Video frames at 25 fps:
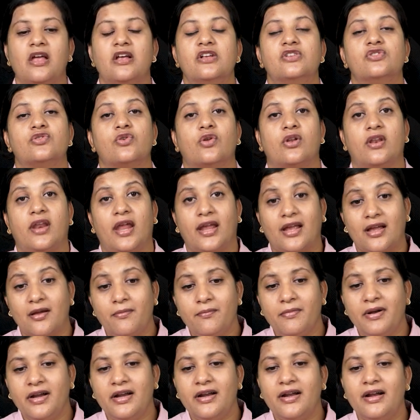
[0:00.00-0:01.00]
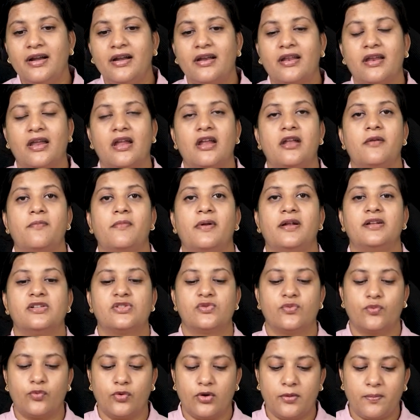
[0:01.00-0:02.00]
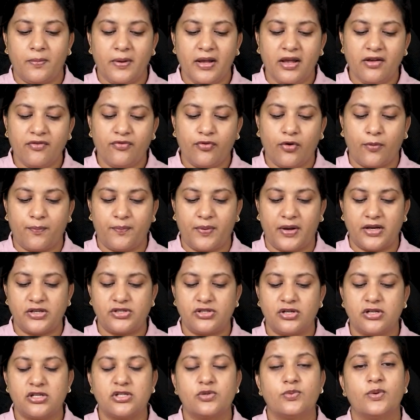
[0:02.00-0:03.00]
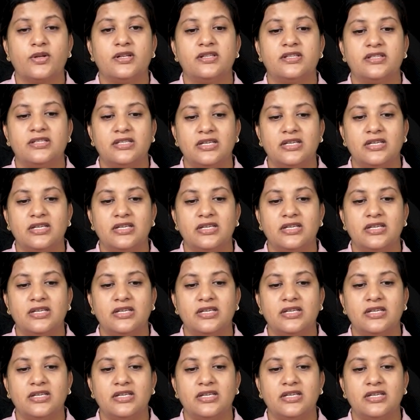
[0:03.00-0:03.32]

So, recommended treatments would be for patients with